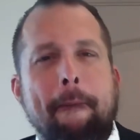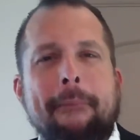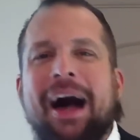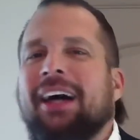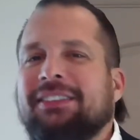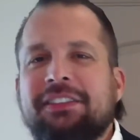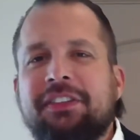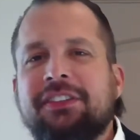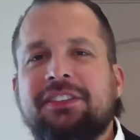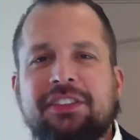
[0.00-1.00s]
Massive,
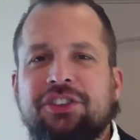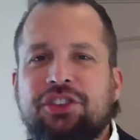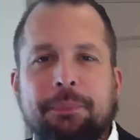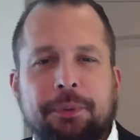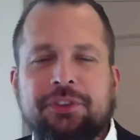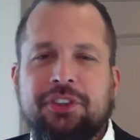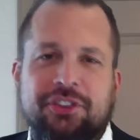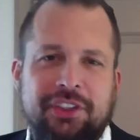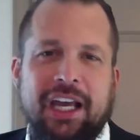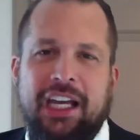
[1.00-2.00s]
consistent,
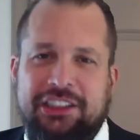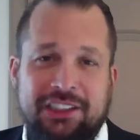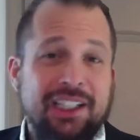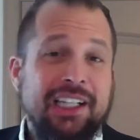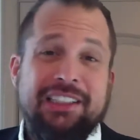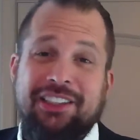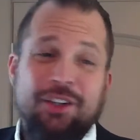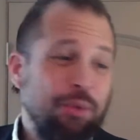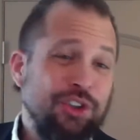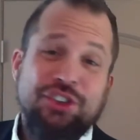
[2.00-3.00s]
persistent action. In
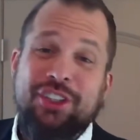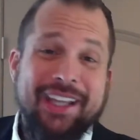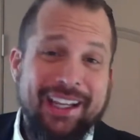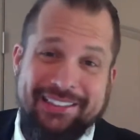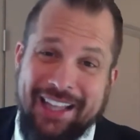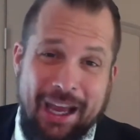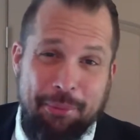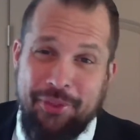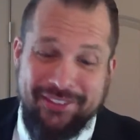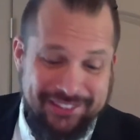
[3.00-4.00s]
other words, you can't
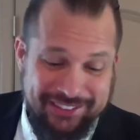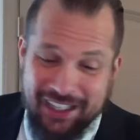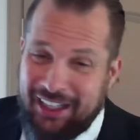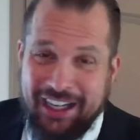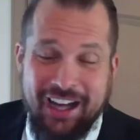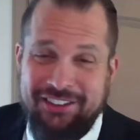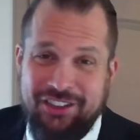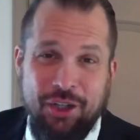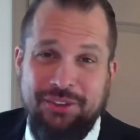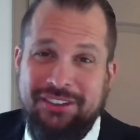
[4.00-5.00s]
dabble. This is not
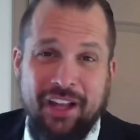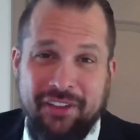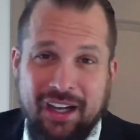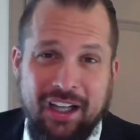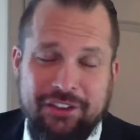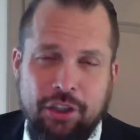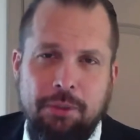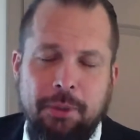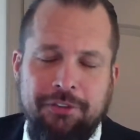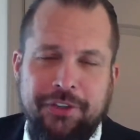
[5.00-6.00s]
Costco. It's not the
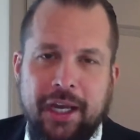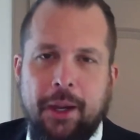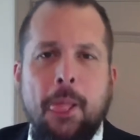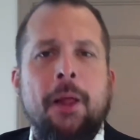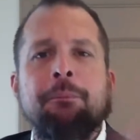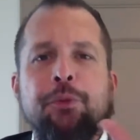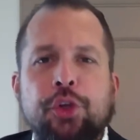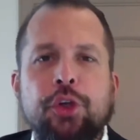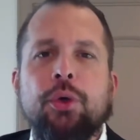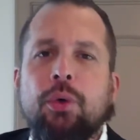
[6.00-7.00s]
Costco buffet.
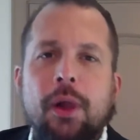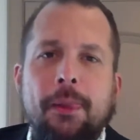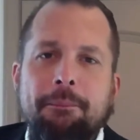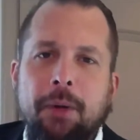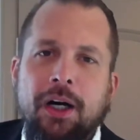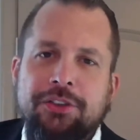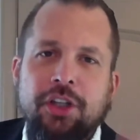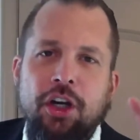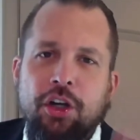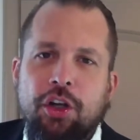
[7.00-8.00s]
You must
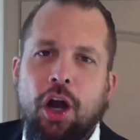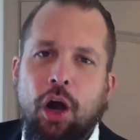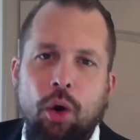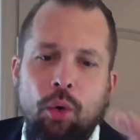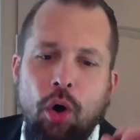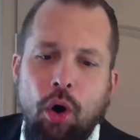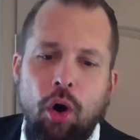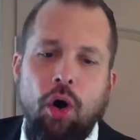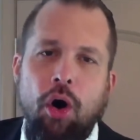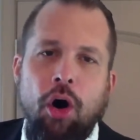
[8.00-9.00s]
go
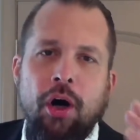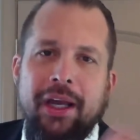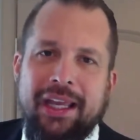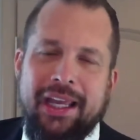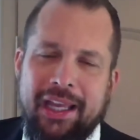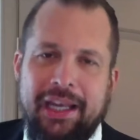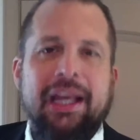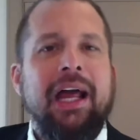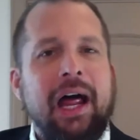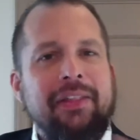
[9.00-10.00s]
all in.
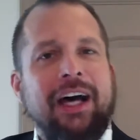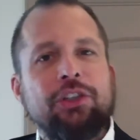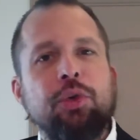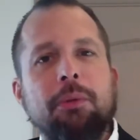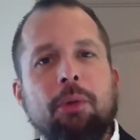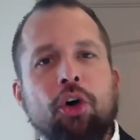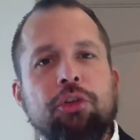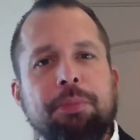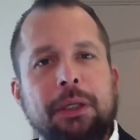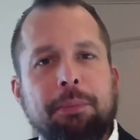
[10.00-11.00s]
And that's where
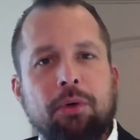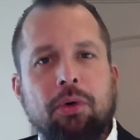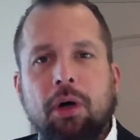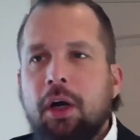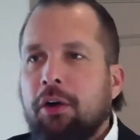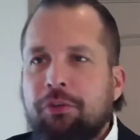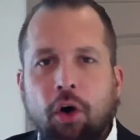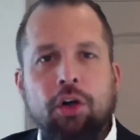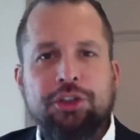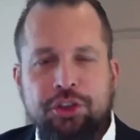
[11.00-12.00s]
most people
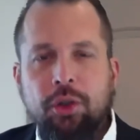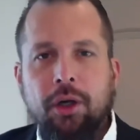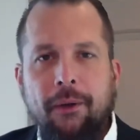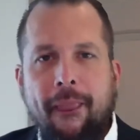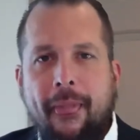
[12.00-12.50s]
fall short.